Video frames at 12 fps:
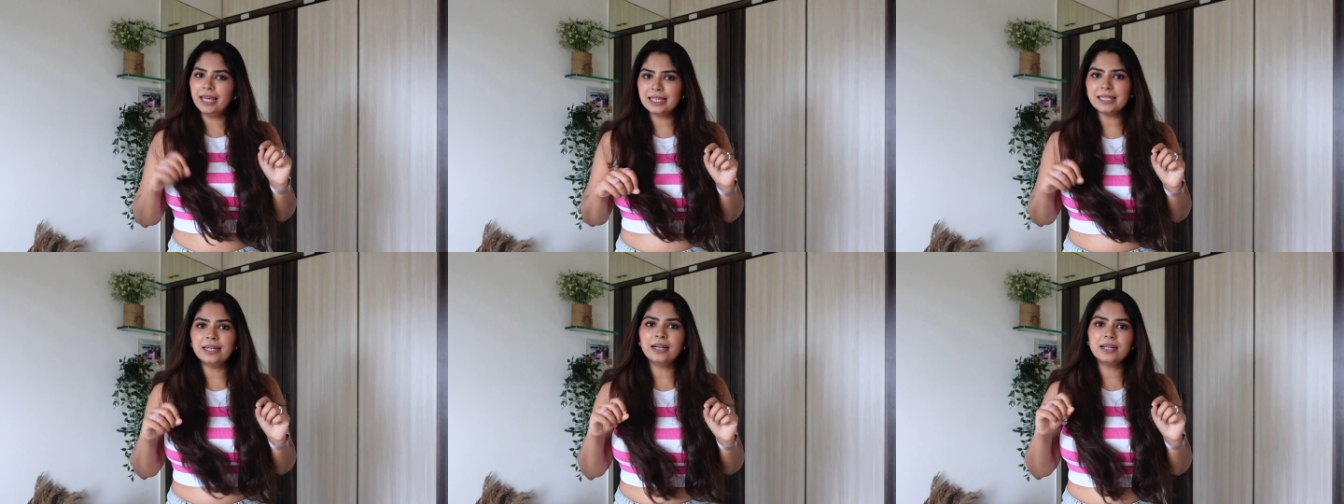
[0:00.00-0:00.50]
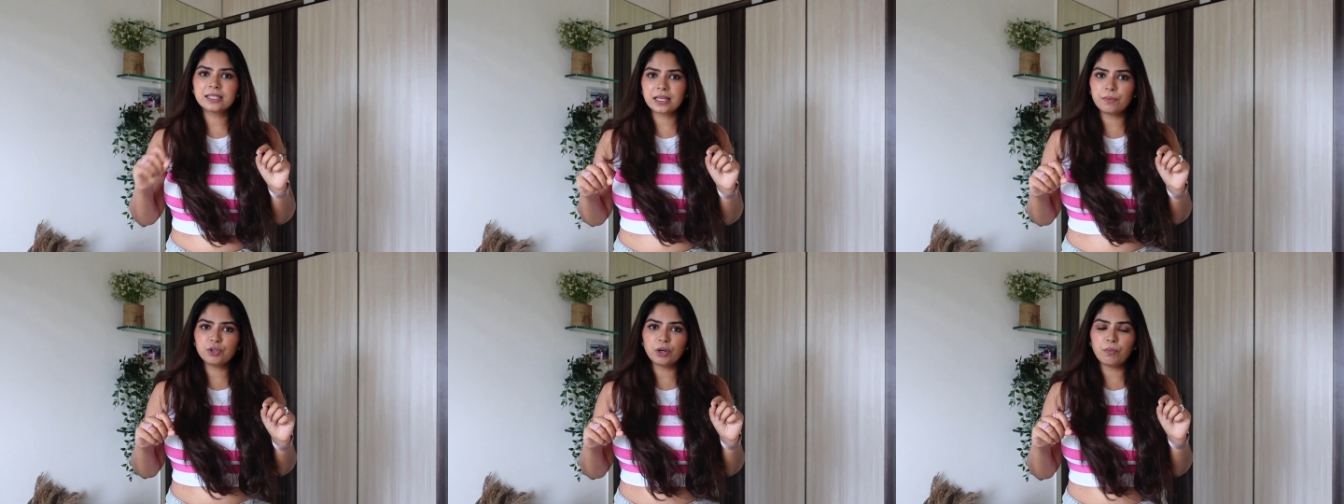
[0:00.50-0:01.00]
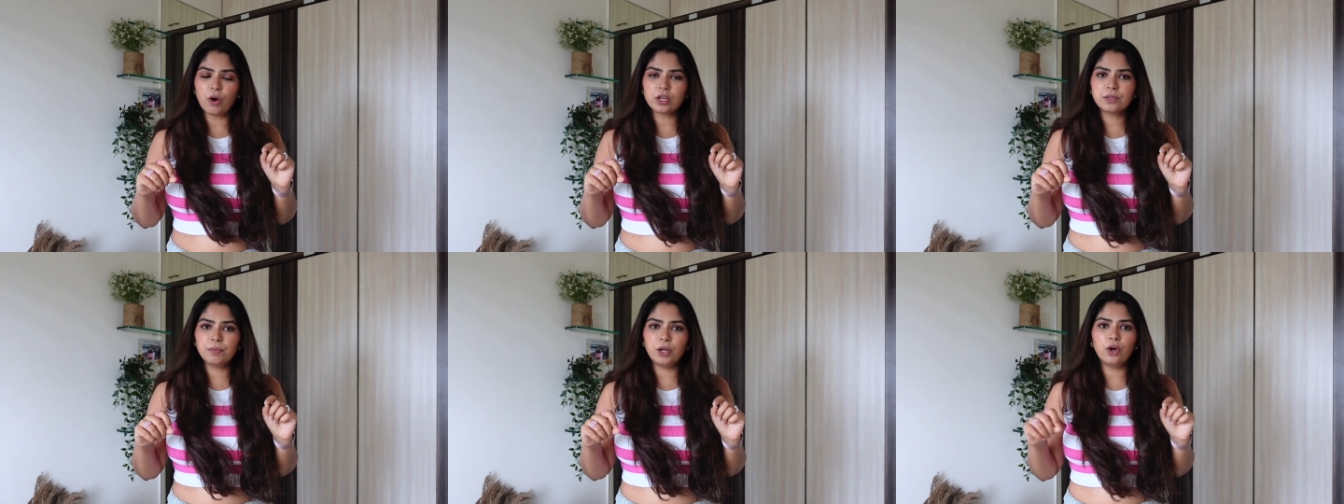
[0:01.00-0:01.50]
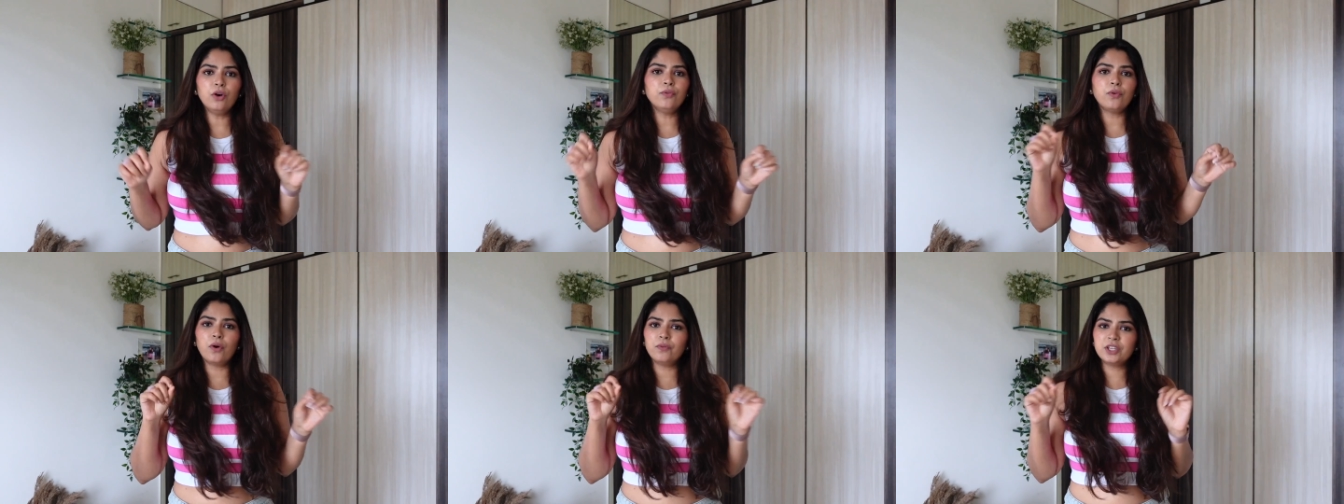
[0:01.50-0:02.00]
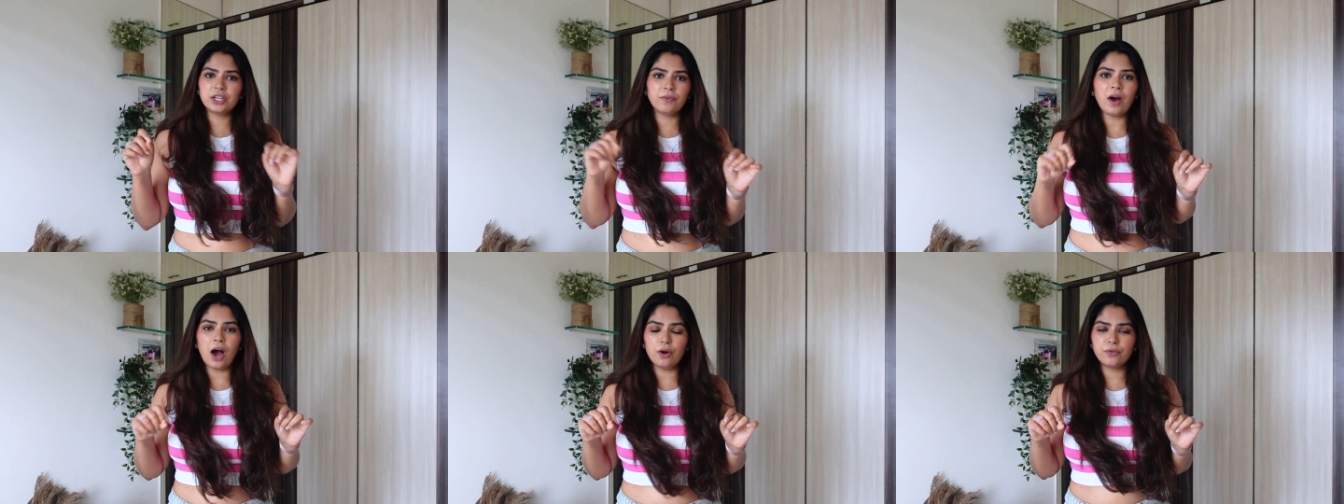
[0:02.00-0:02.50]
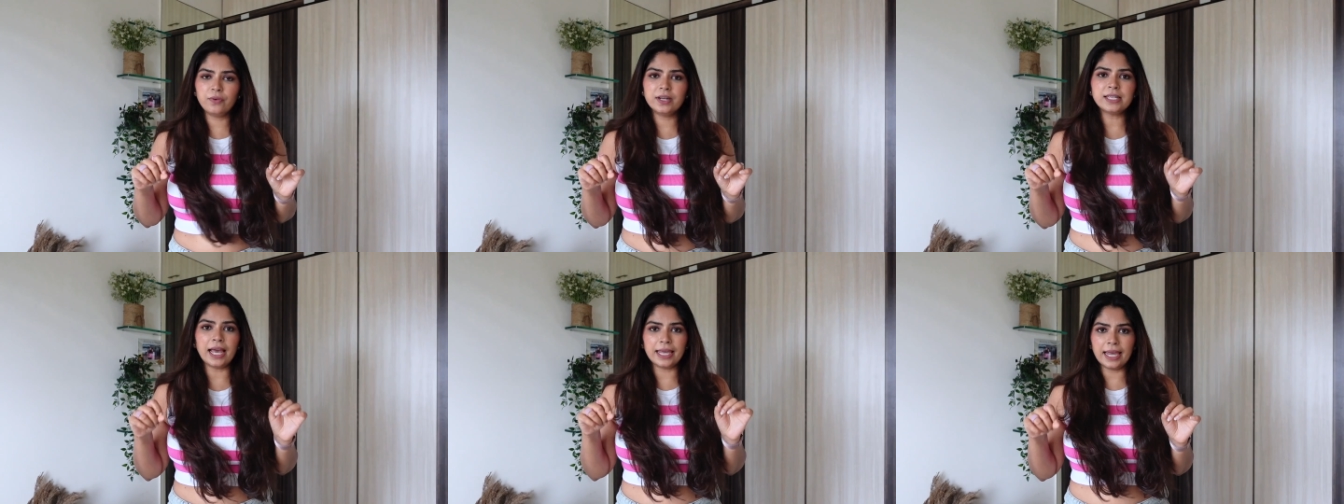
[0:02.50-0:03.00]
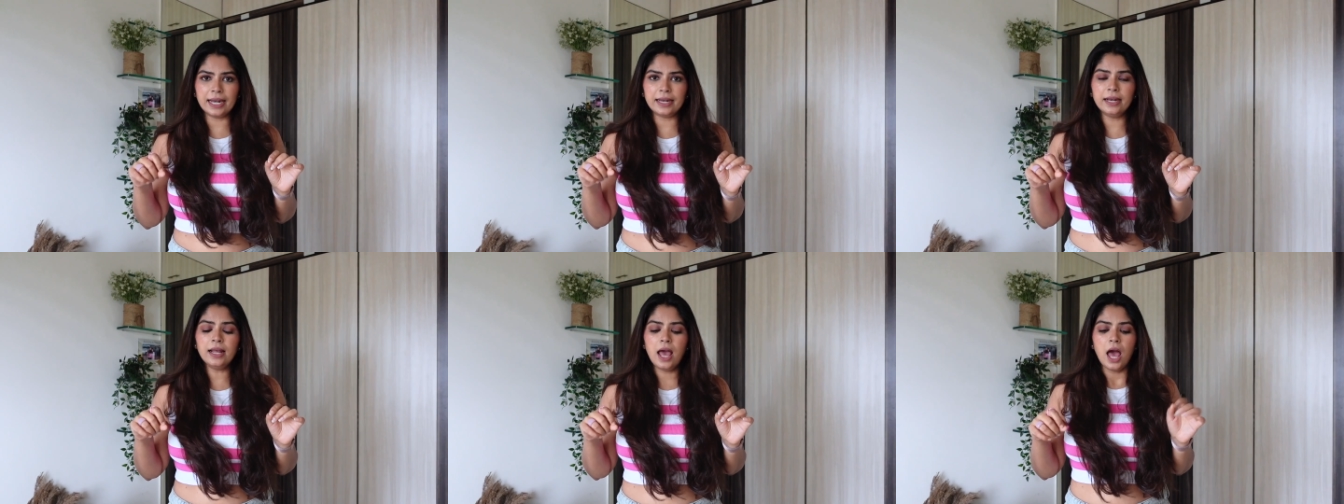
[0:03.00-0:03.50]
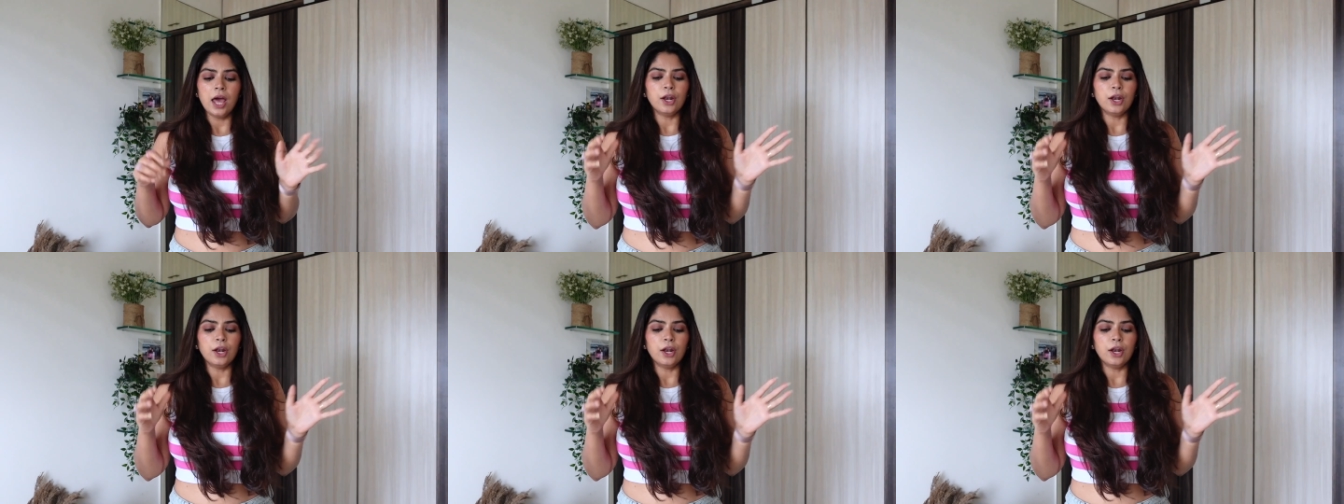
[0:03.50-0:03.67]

links in the description box below for whichever outfits I get it.